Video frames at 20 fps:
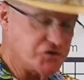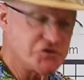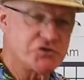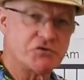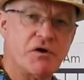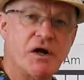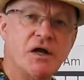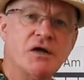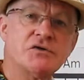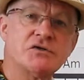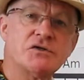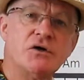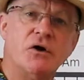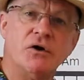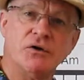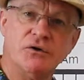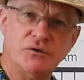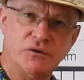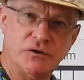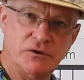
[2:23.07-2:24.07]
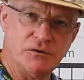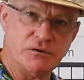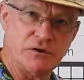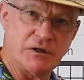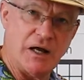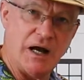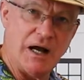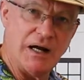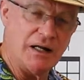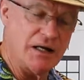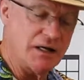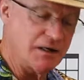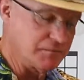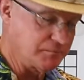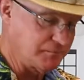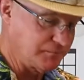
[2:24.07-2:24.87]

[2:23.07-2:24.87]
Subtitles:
strings on your ukulele.